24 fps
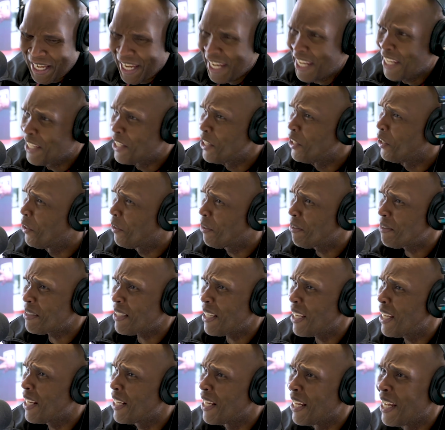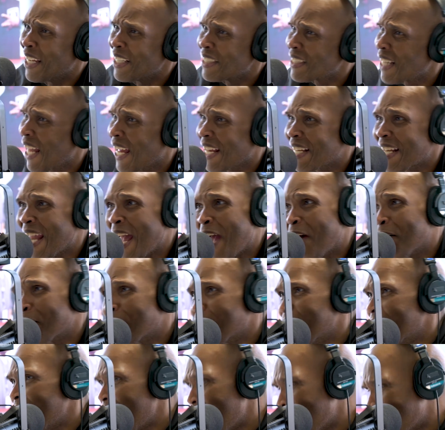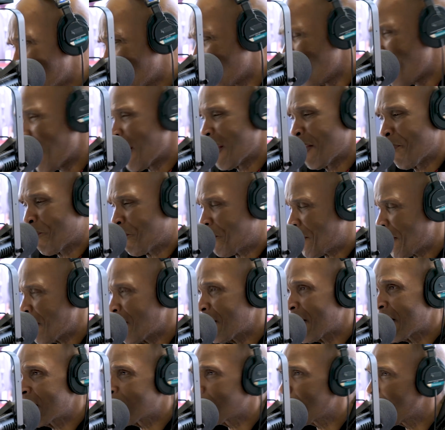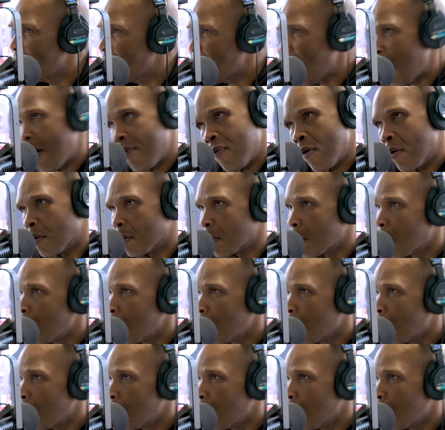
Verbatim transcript: yeah, you know what I'm oh. saying. It's like now the level, man. The field has been leveled.